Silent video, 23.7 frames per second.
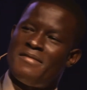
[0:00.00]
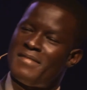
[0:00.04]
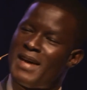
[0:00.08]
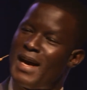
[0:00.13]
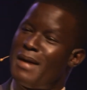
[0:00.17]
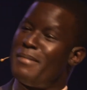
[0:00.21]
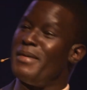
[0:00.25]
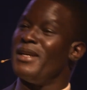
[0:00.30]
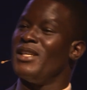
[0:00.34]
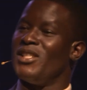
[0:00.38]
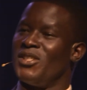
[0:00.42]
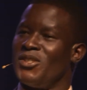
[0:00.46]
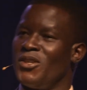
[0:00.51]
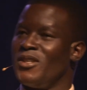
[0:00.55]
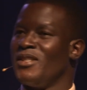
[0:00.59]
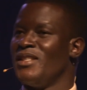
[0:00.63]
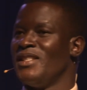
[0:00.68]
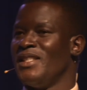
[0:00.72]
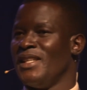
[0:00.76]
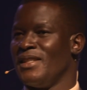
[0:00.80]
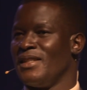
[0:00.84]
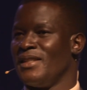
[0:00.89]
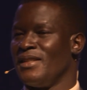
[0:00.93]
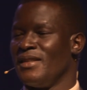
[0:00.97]
I'm
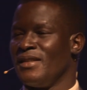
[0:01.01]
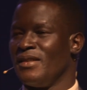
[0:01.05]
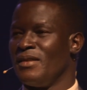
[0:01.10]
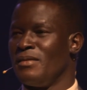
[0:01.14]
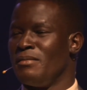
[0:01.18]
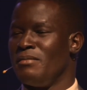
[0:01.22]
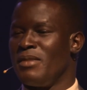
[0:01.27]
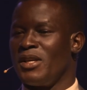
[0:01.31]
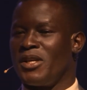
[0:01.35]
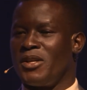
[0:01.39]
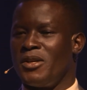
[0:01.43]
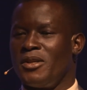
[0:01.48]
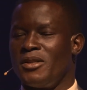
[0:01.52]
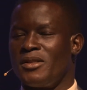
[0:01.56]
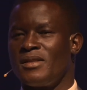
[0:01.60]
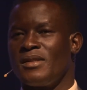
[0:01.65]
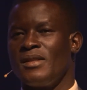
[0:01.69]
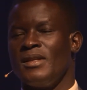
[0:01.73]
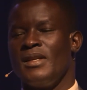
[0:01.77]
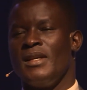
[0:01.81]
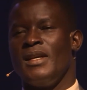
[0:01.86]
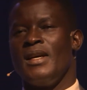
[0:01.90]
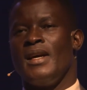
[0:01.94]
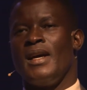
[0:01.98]
exhausted because
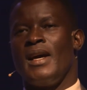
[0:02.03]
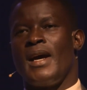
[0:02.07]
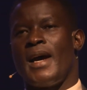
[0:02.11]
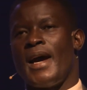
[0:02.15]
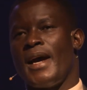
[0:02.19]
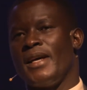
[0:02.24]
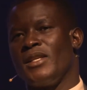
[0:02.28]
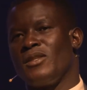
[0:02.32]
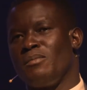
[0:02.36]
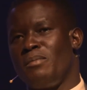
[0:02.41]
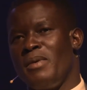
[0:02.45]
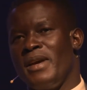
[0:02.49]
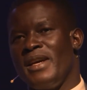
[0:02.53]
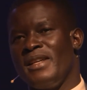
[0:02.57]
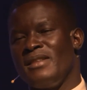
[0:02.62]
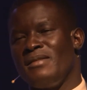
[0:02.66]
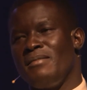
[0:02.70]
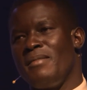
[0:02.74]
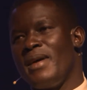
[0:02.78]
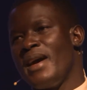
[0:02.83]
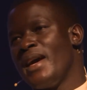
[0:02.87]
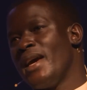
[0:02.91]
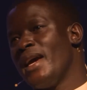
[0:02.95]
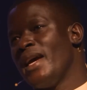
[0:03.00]
I spent
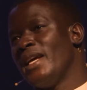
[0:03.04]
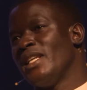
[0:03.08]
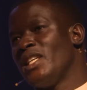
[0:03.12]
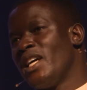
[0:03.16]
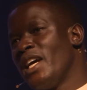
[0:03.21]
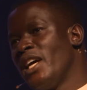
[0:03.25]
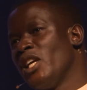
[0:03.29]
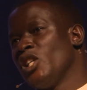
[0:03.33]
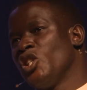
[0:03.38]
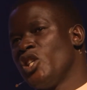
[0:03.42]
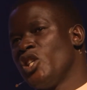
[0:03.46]
my entire